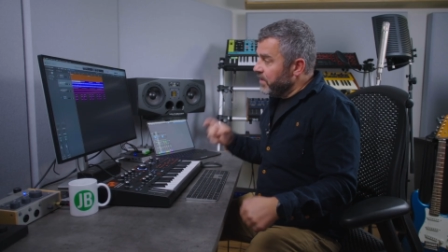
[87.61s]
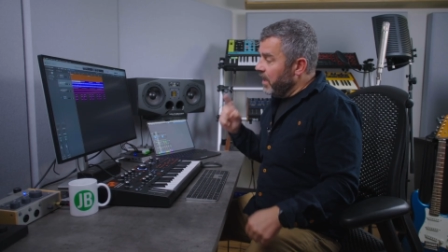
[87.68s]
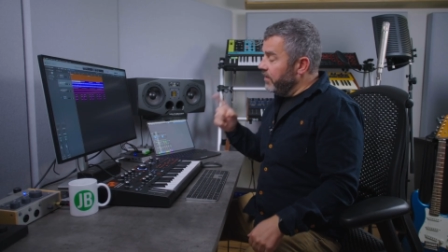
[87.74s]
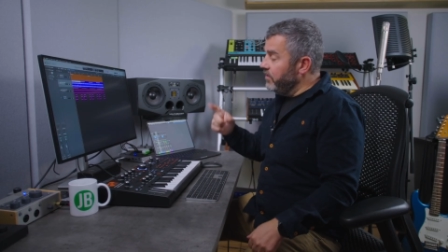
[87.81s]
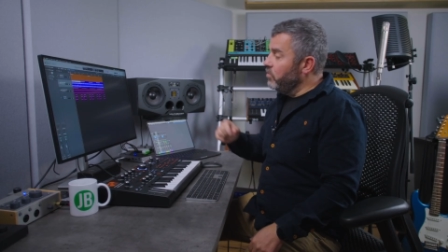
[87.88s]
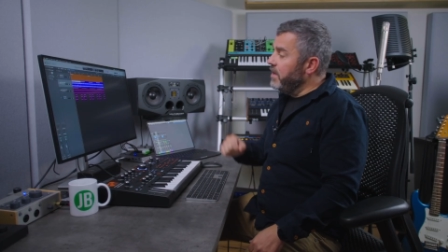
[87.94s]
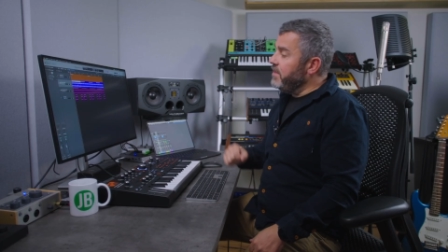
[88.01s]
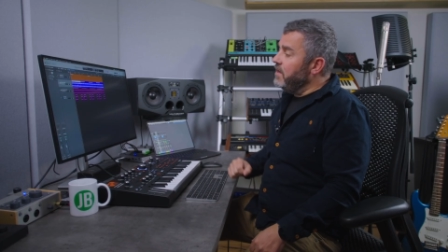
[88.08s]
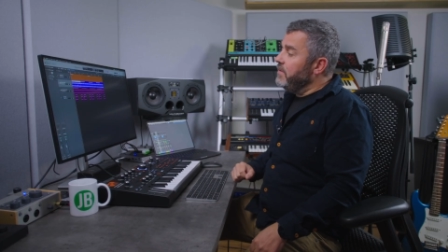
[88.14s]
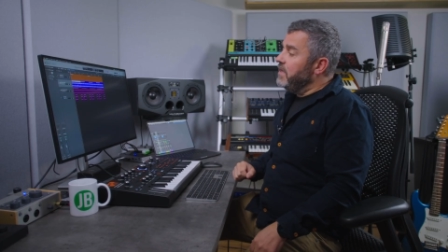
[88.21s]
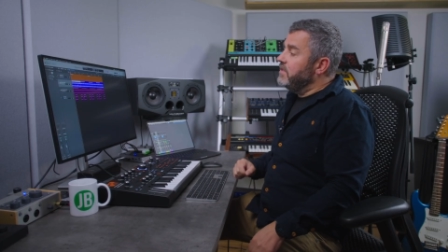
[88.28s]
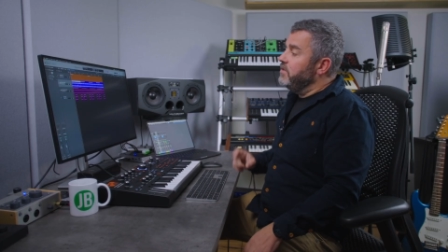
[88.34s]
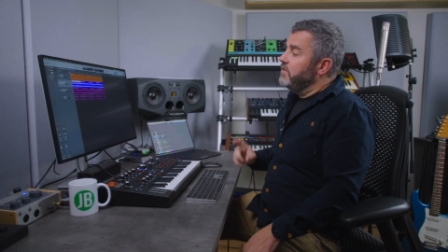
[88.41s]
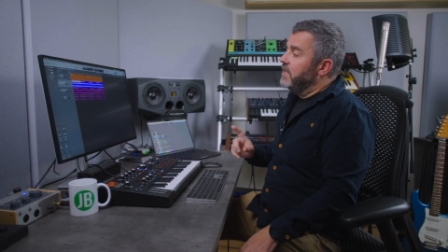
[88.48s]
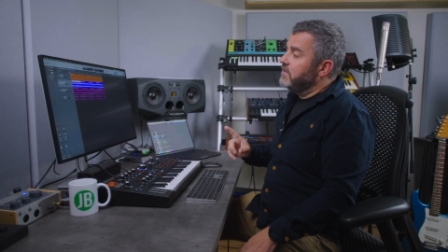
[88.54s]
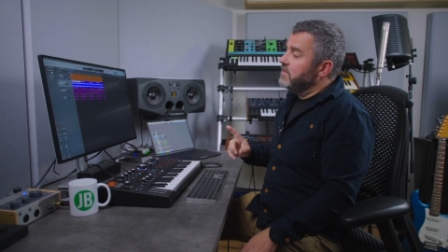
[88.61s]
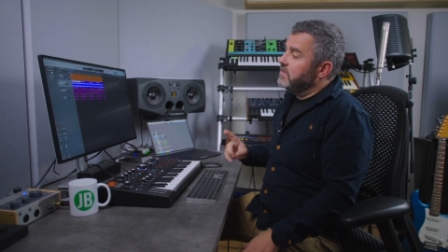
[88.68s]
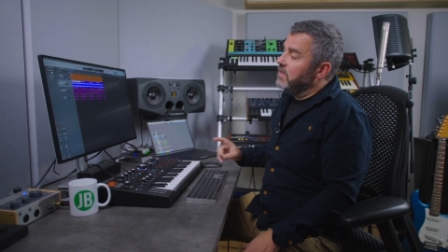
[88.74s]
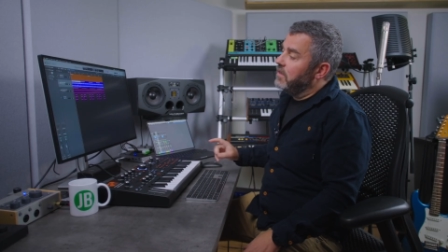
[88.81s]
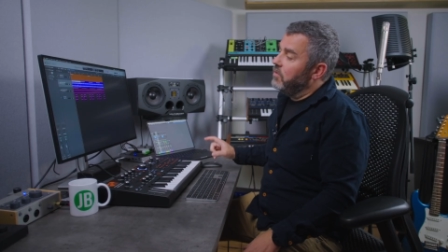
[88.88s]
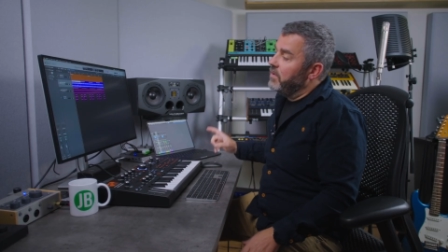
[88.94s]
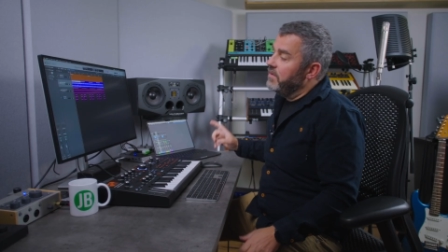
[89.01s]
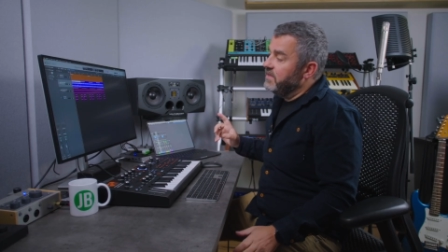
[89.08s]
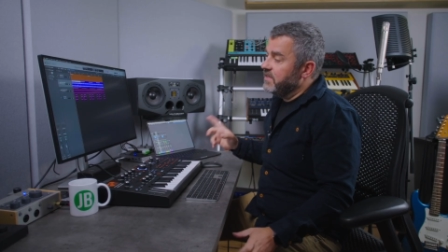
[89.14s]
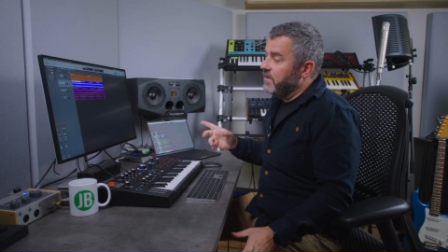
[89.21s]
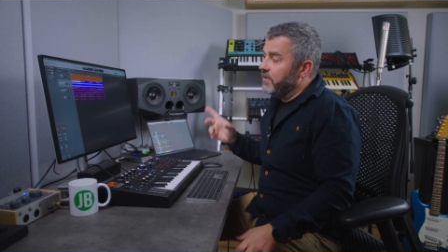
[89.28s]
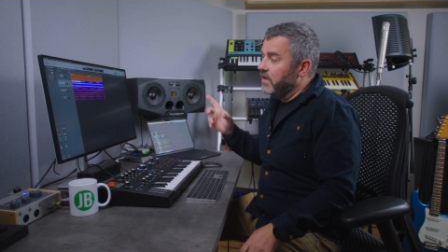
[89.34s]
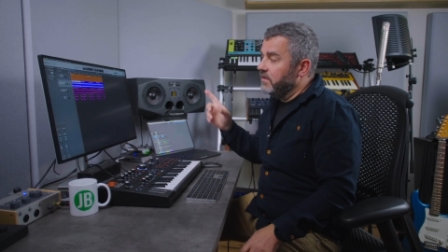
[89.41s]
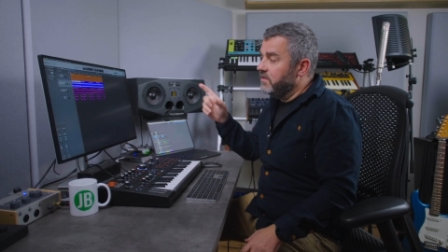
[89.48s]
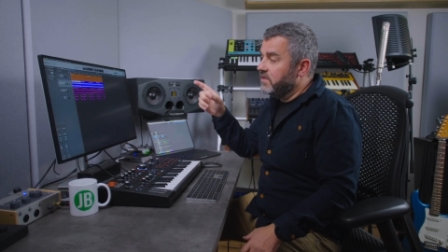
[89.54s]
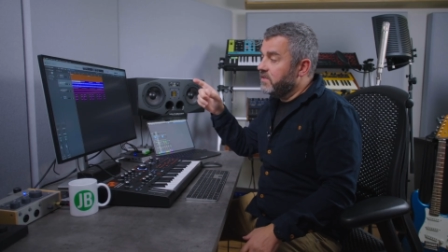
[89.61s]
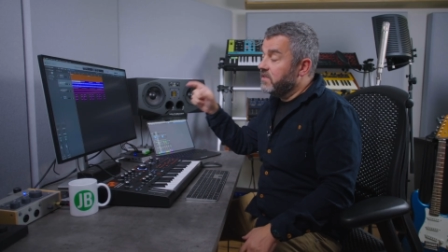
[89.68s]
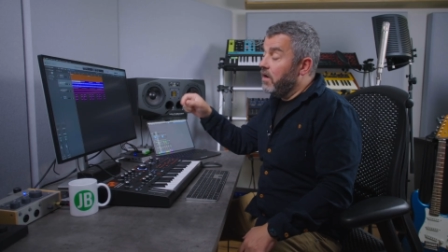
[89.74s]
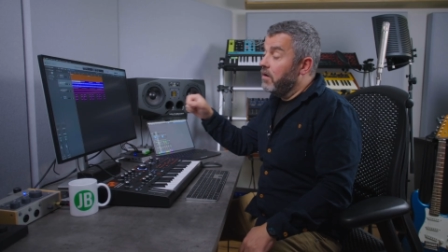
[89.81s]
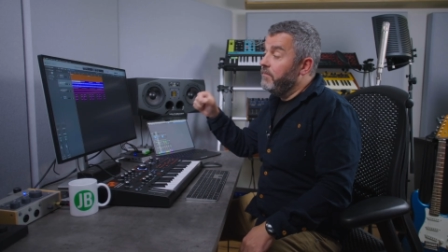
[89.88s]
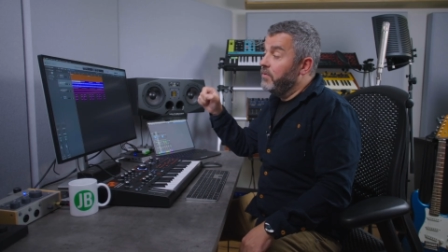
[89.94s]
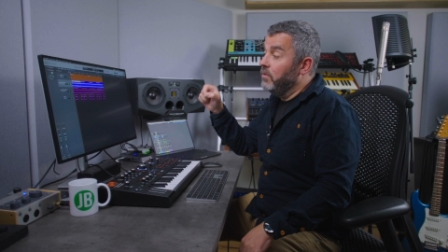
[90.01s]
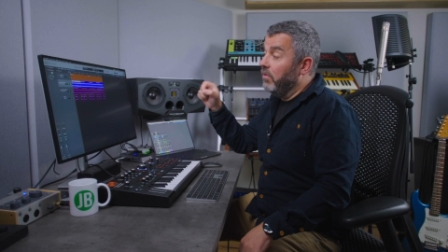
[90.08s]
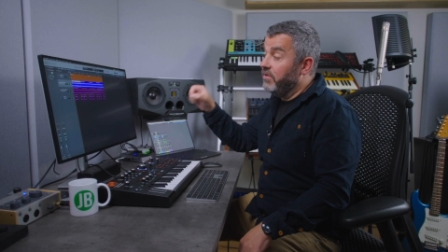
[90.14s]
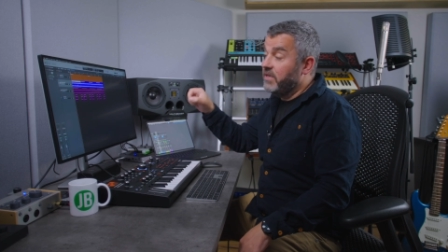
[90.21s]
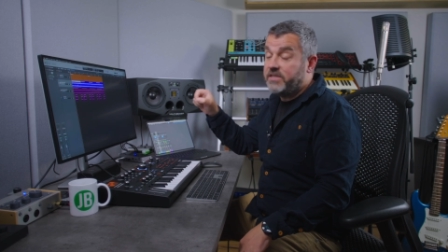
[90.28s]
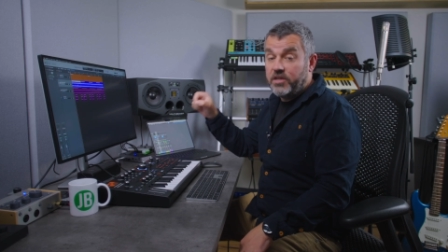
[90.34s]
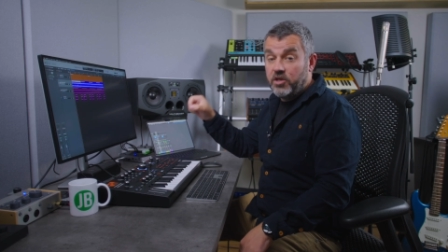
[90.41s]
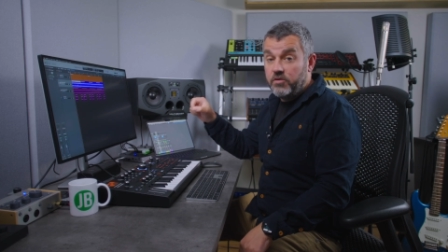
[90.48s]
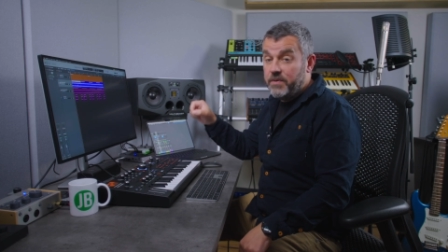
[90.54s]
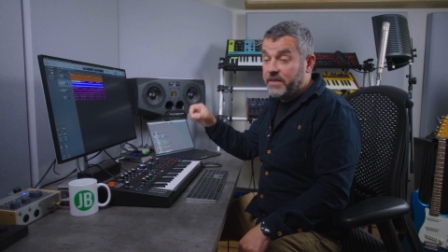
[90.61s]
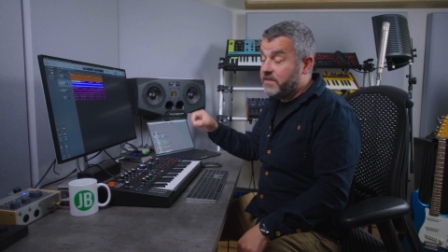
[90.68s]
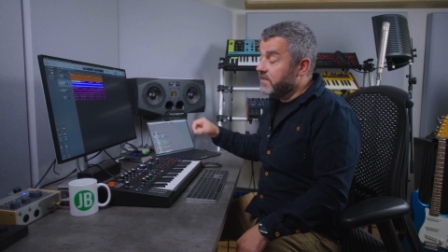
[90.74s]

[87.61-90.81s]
And the way that I'm going to do that to start with is I'm going to sample this loop into